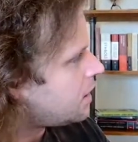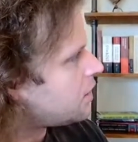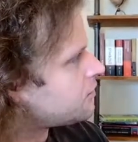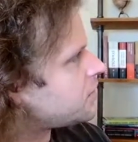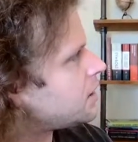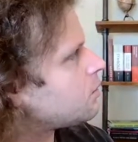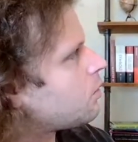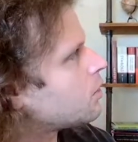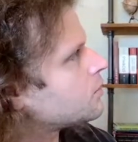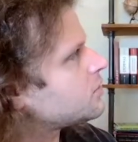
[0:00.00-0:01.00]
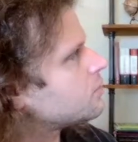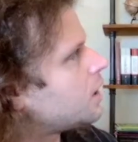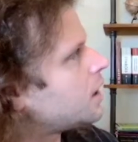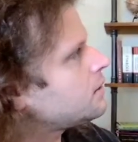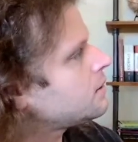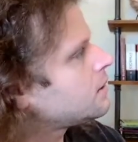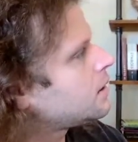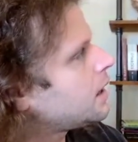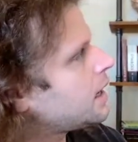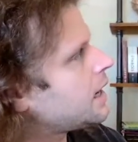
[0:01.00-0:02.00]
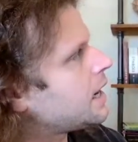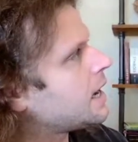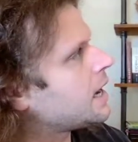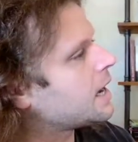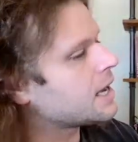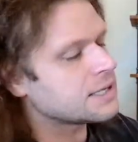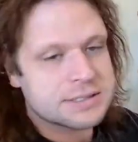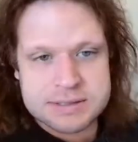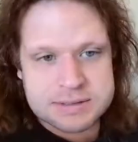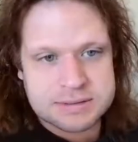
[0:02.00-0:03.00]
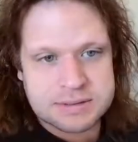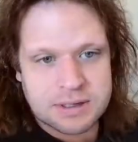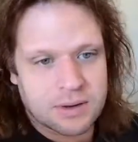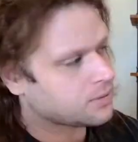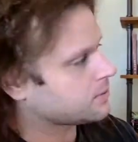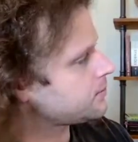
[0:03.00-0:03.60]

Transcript: of a war with Iran, and you